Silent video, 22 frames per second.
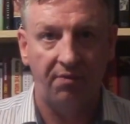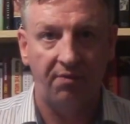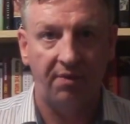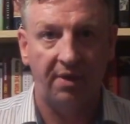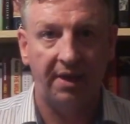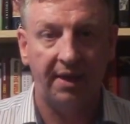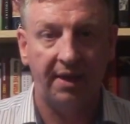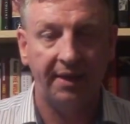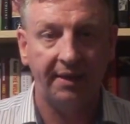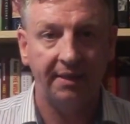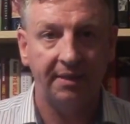
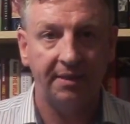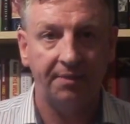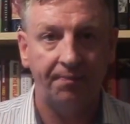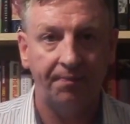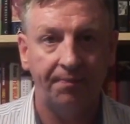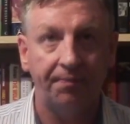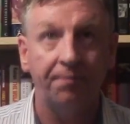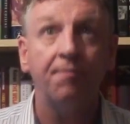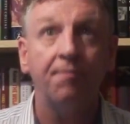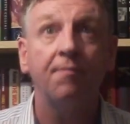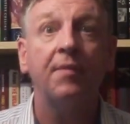right?
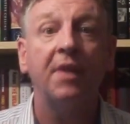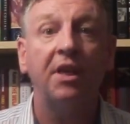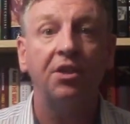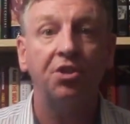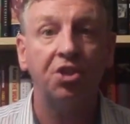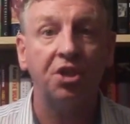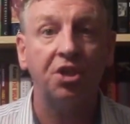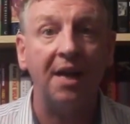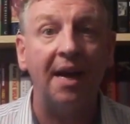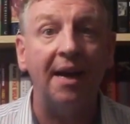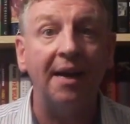
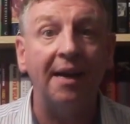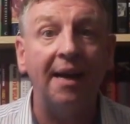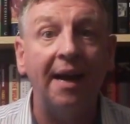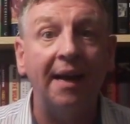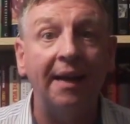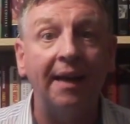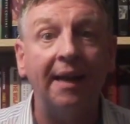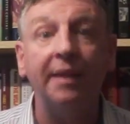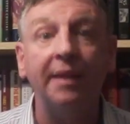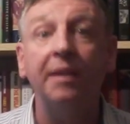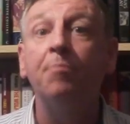Sky
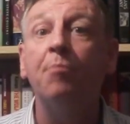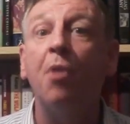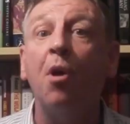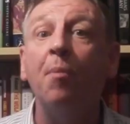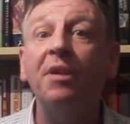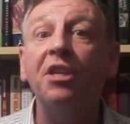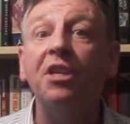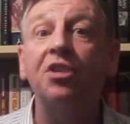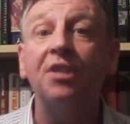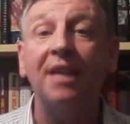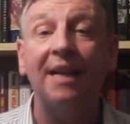Eye like
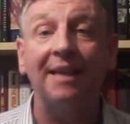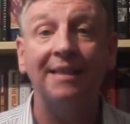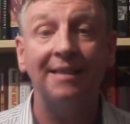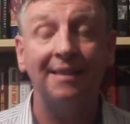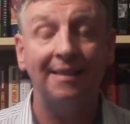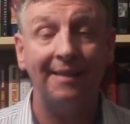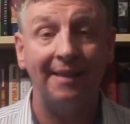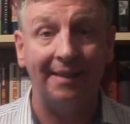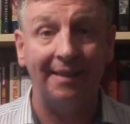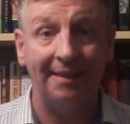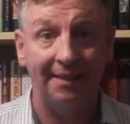Bobby
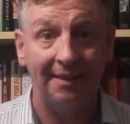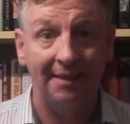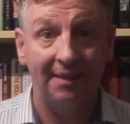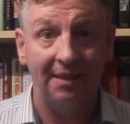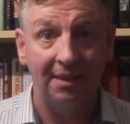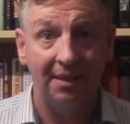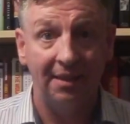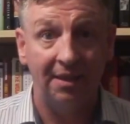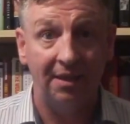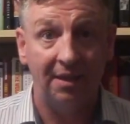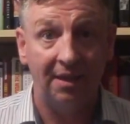Sands did
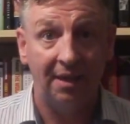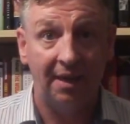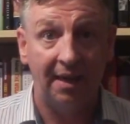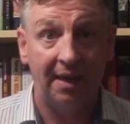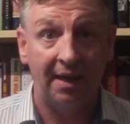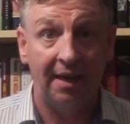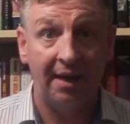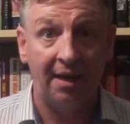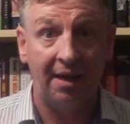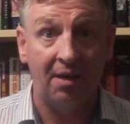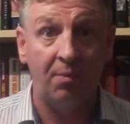
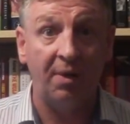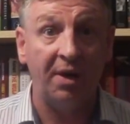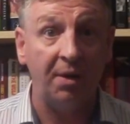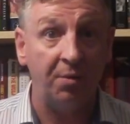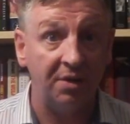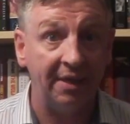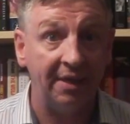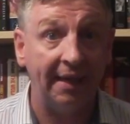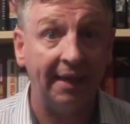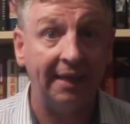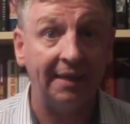uh, when he
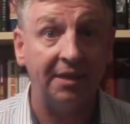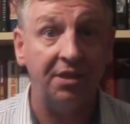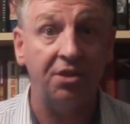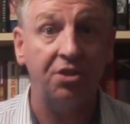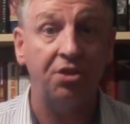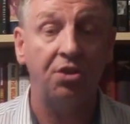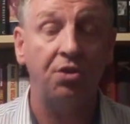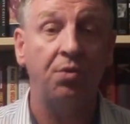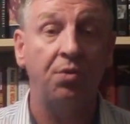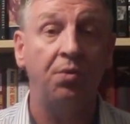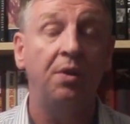was elected
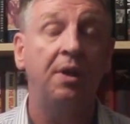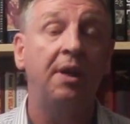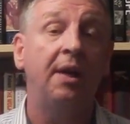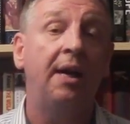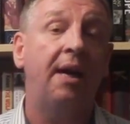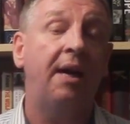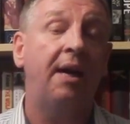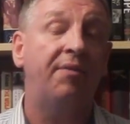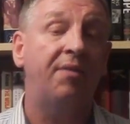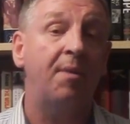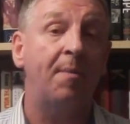to
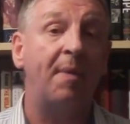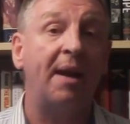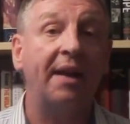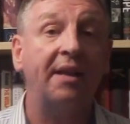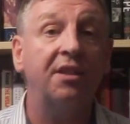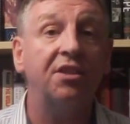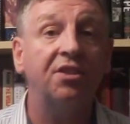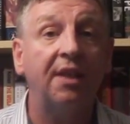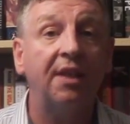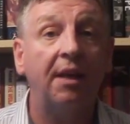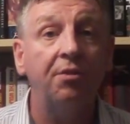for
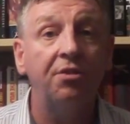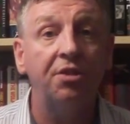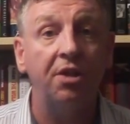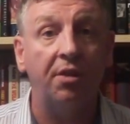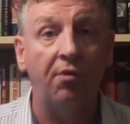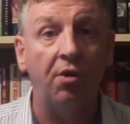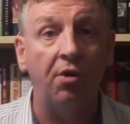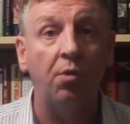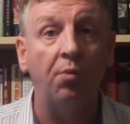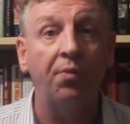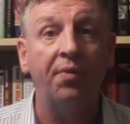and South
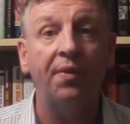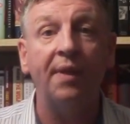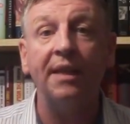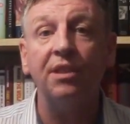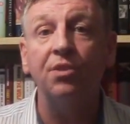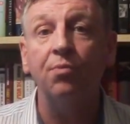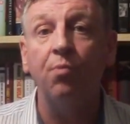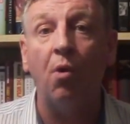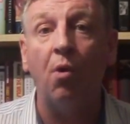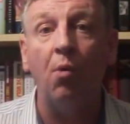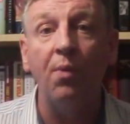Tyrone.
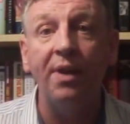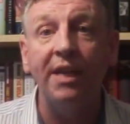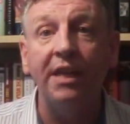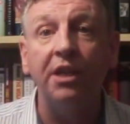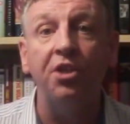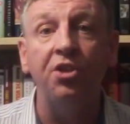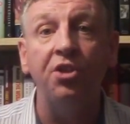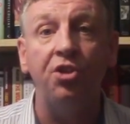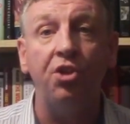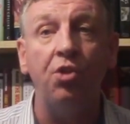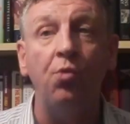That's what we
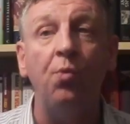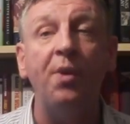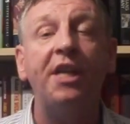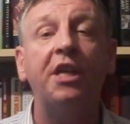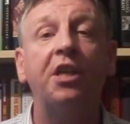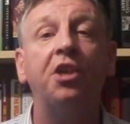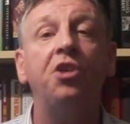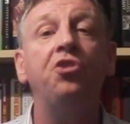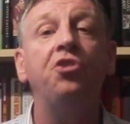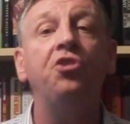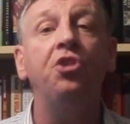can do. We
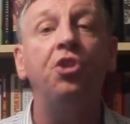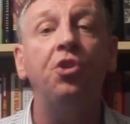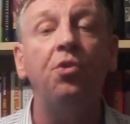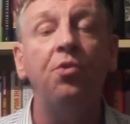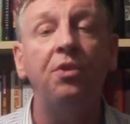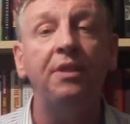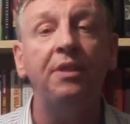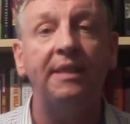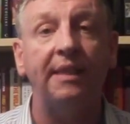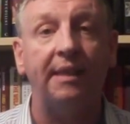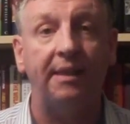can
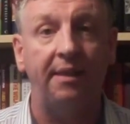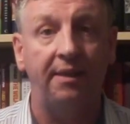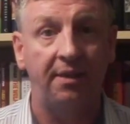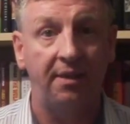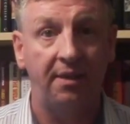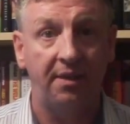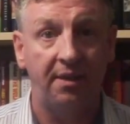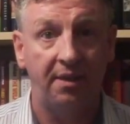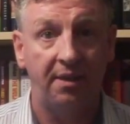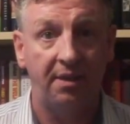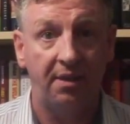use it
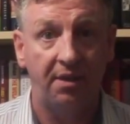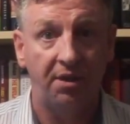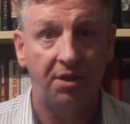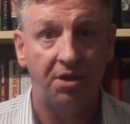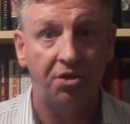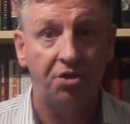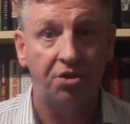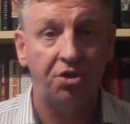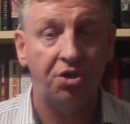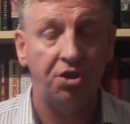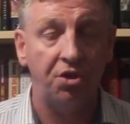
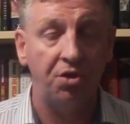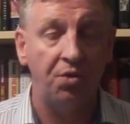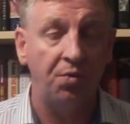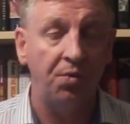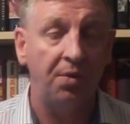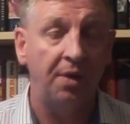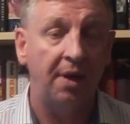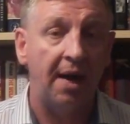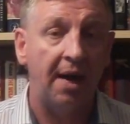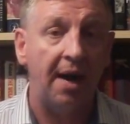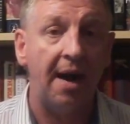
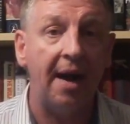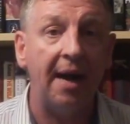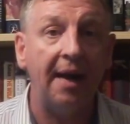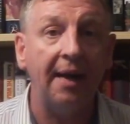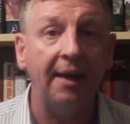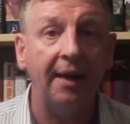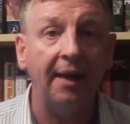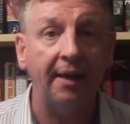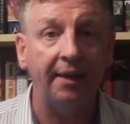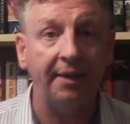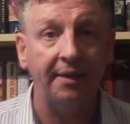to
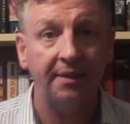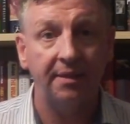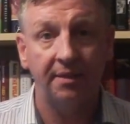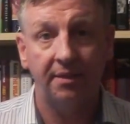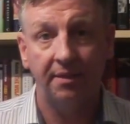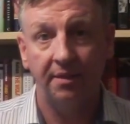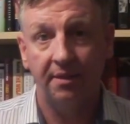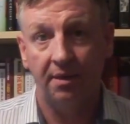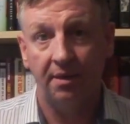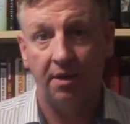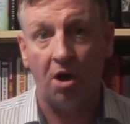highlight
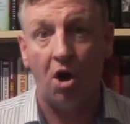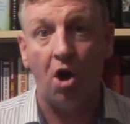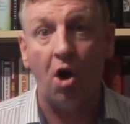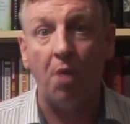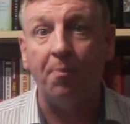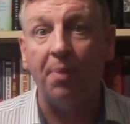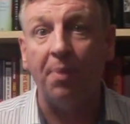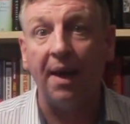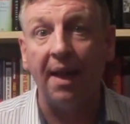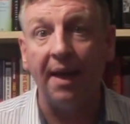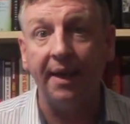
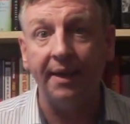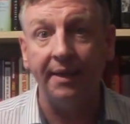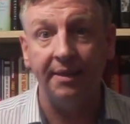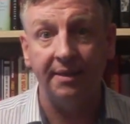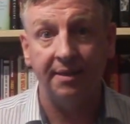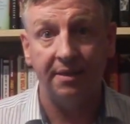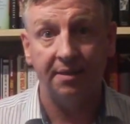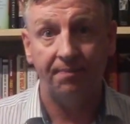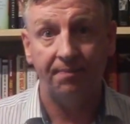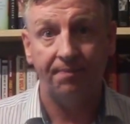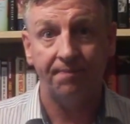our
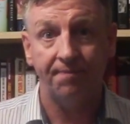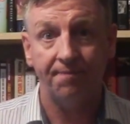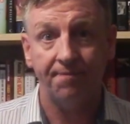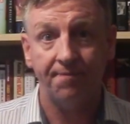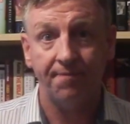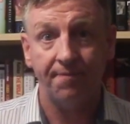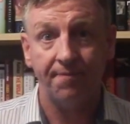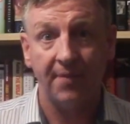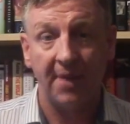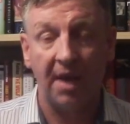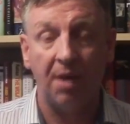plight
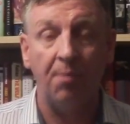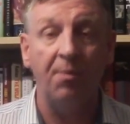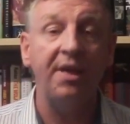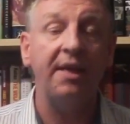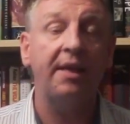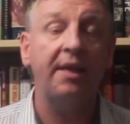and